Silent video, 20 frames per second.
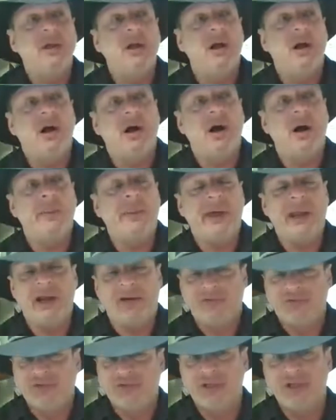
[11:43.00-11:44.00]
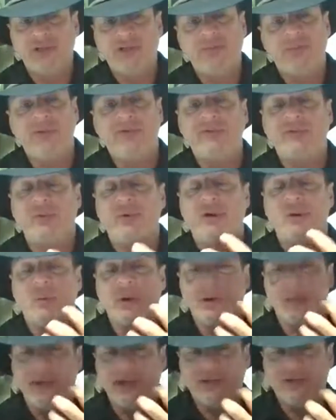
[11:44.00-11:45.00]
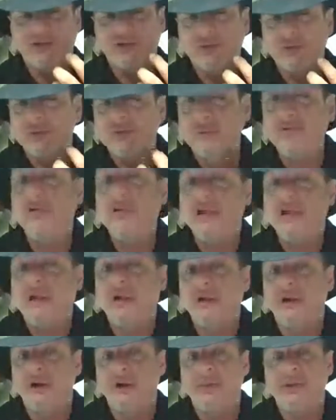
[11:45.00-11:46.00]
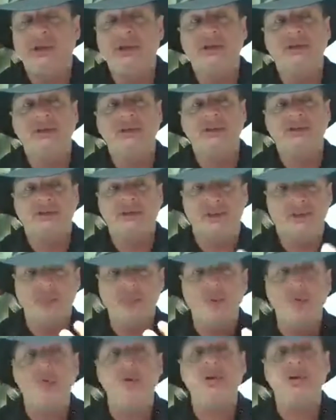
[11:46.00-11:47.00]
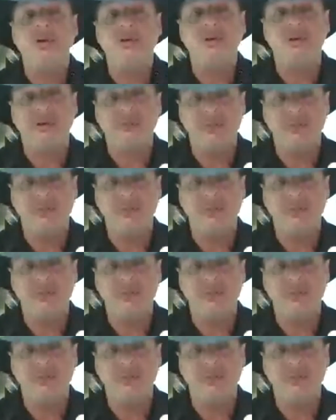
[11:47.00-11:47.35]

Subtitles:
And I've said this before, and I want to make this really clear because this is important